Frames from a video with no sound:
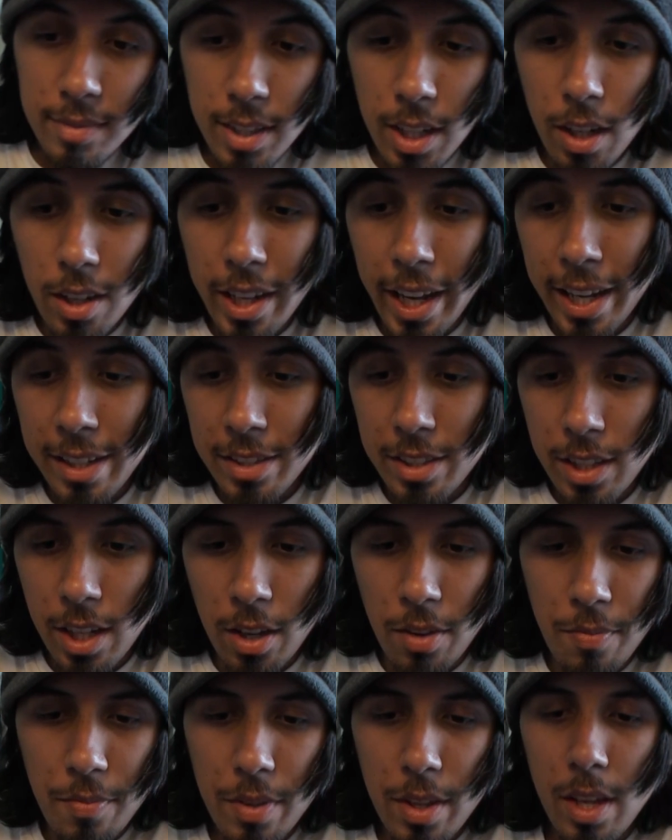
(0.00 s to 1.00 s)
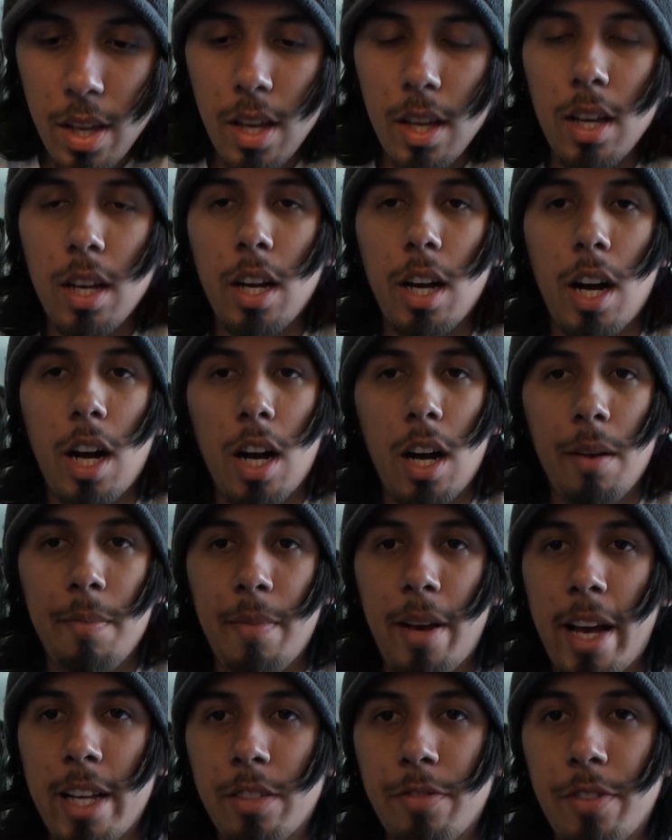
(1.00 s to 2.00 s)
Okay, so
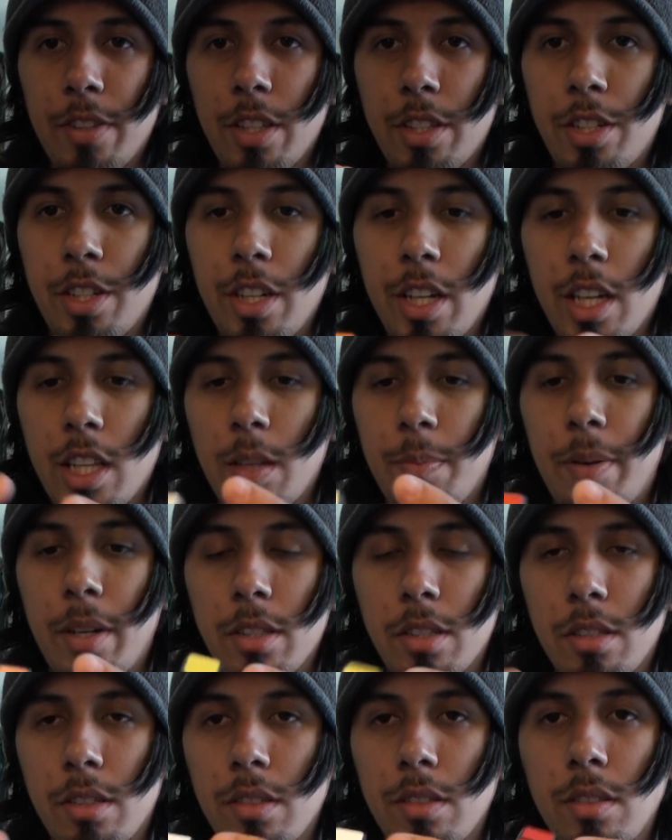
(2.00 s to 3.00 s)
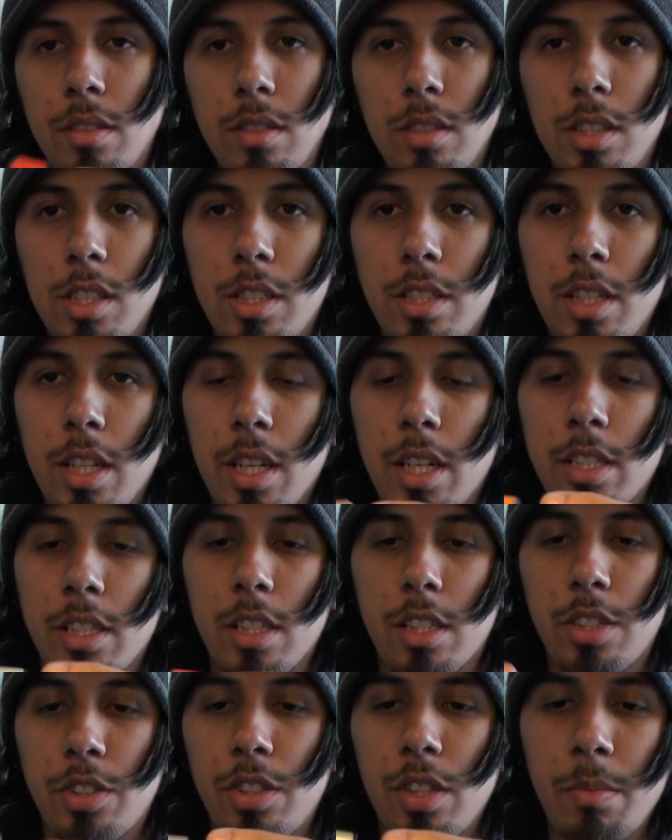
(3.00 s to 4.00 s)
as for the turning of the puzzle, this thing is
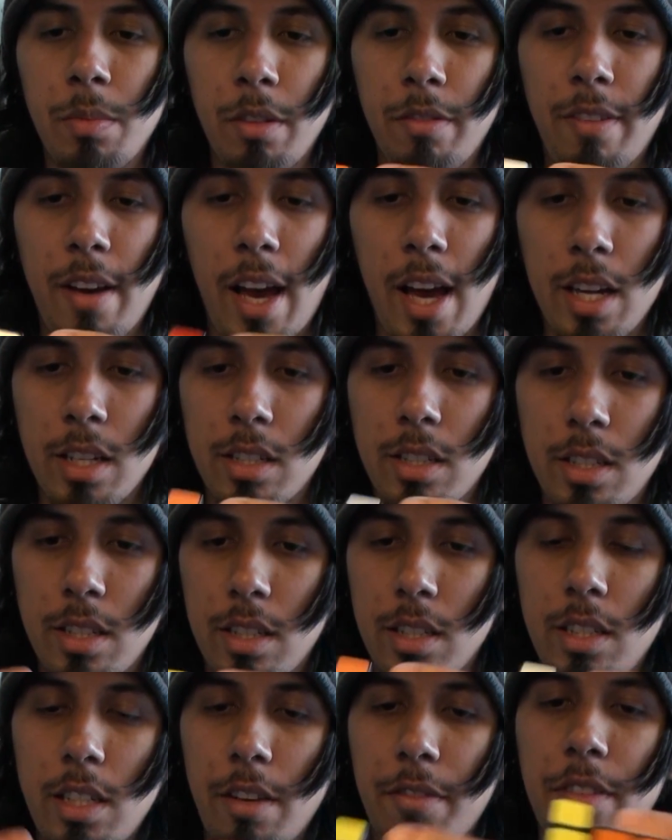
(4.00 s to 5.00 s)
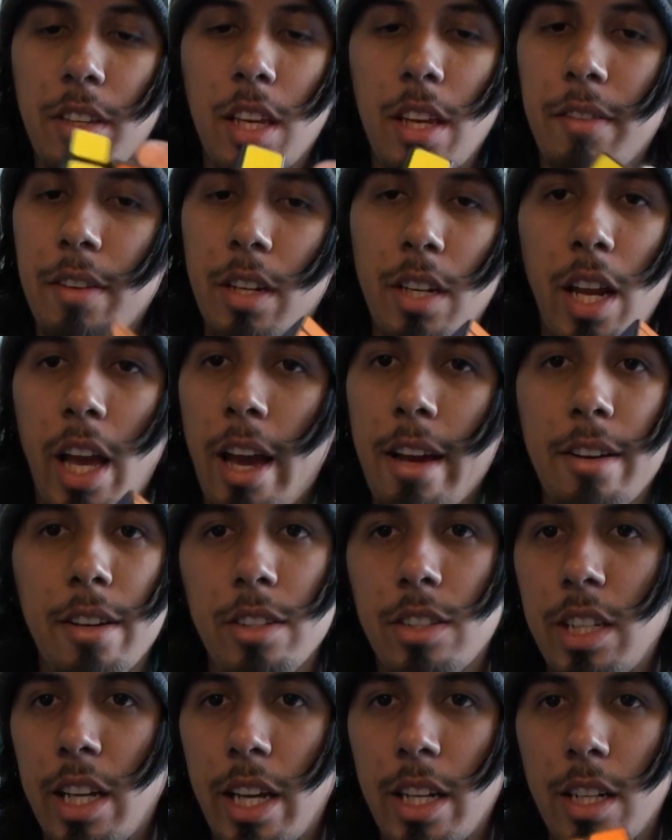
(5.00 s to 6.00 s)
extremely fast. Definitely give it a 9 or a
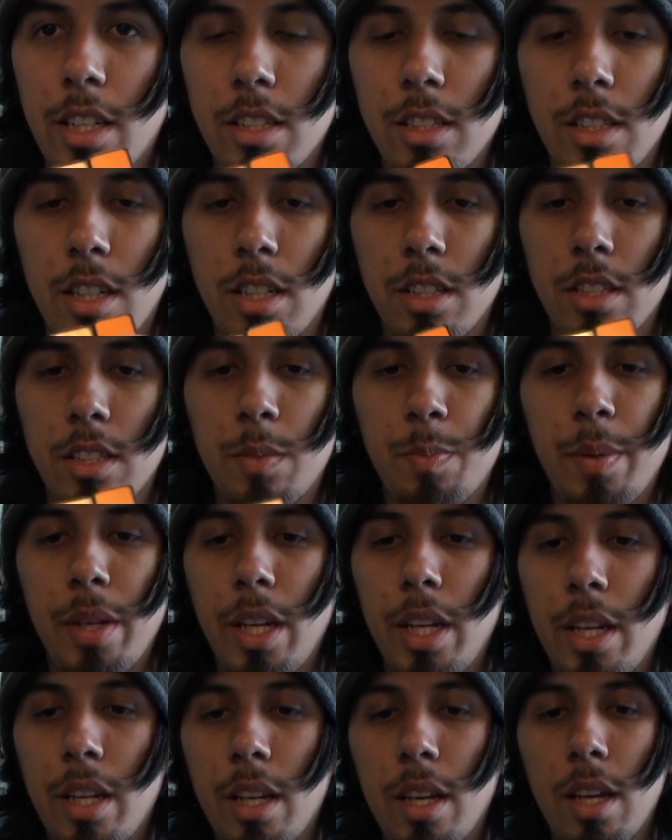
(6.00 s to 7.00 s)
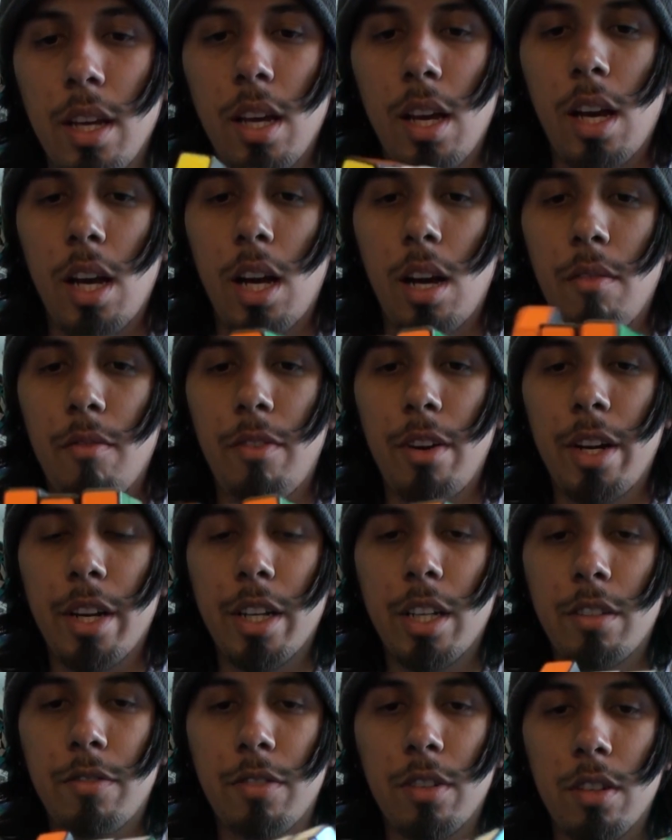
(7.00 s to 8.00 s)
10 on speed. Very
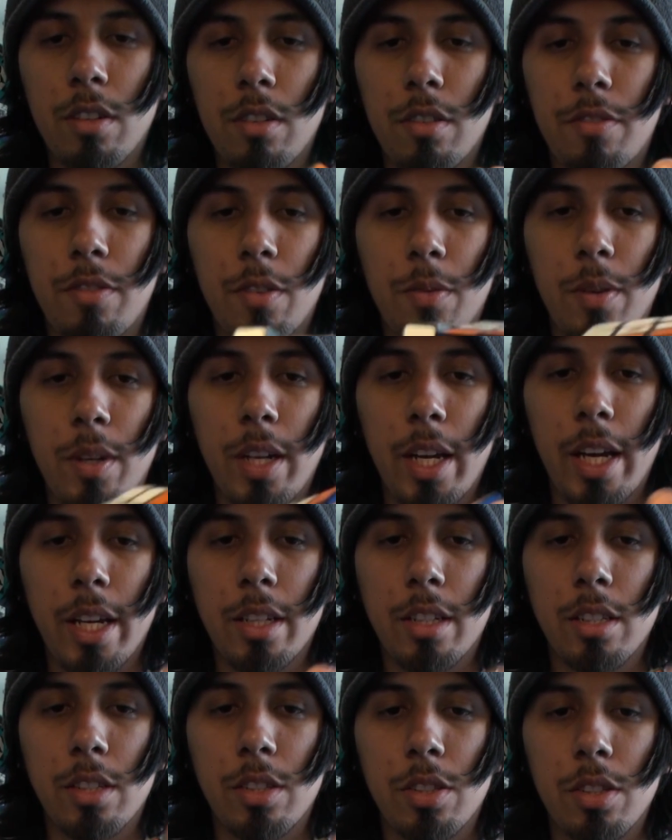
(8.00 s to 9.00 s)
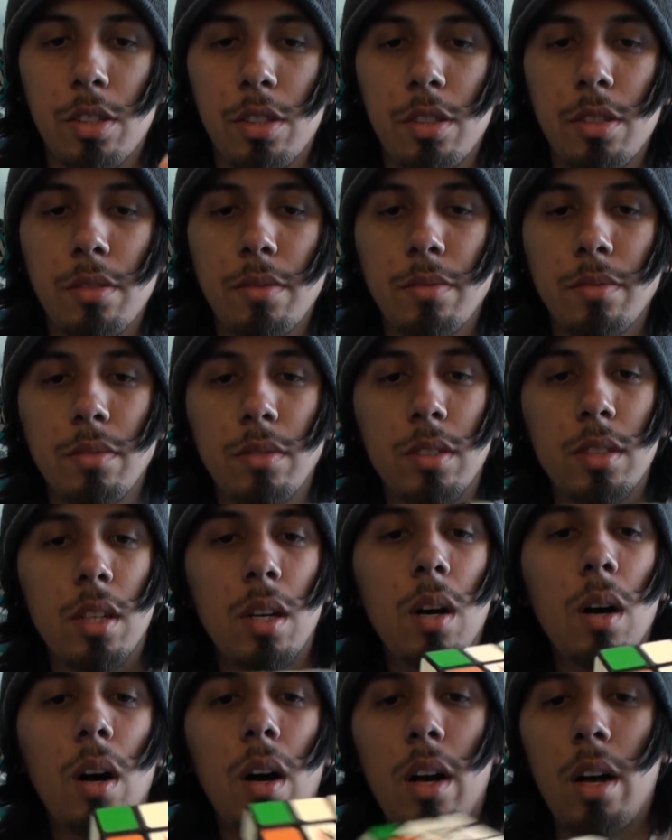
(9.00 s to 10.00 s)
good for one-hand control.
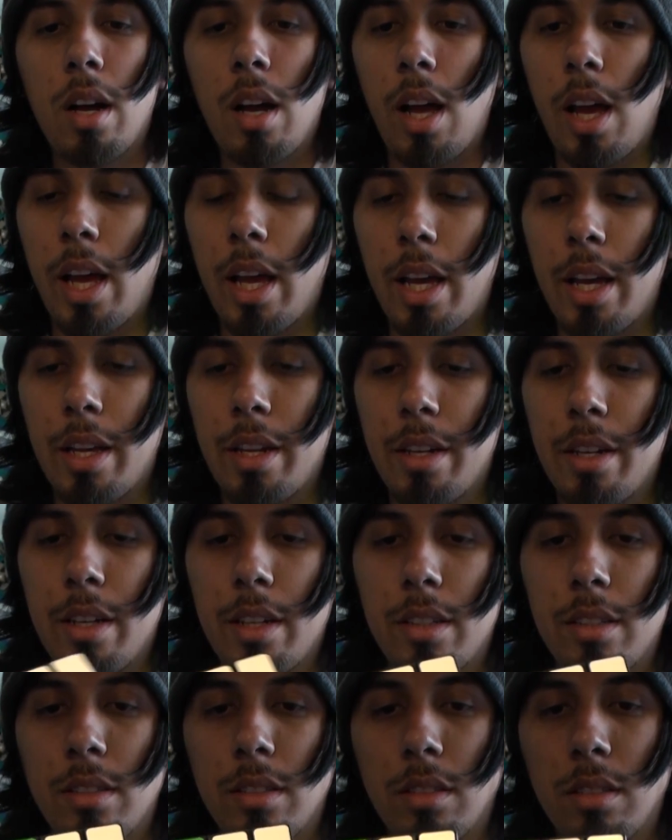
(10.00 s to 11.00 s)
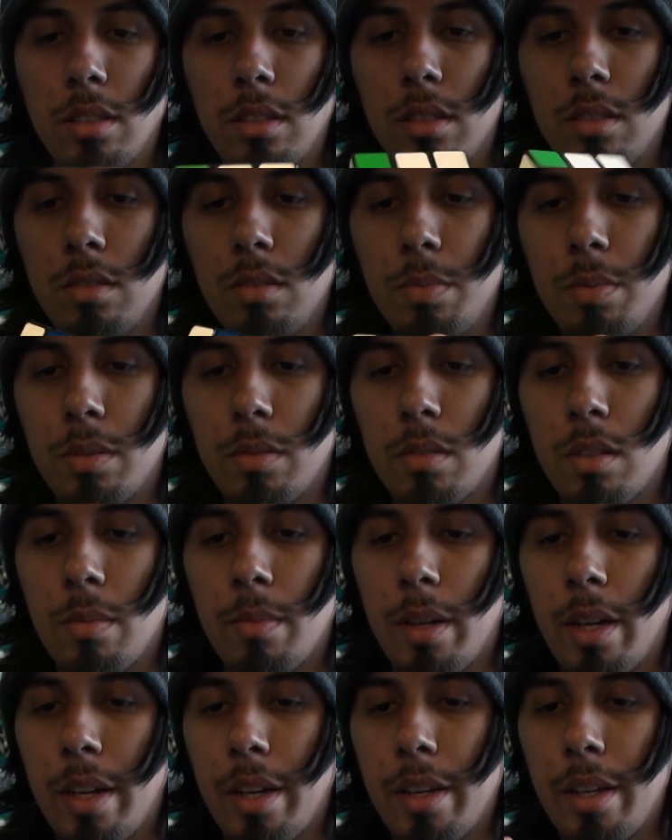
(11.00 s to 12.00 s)
And oops, where am
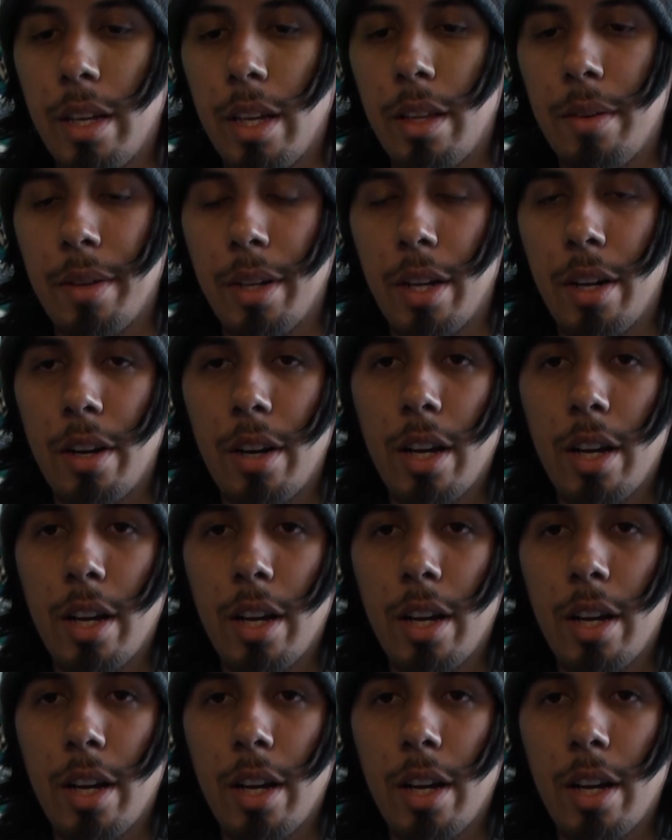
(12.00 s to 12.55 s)
I? Yeah, there we go.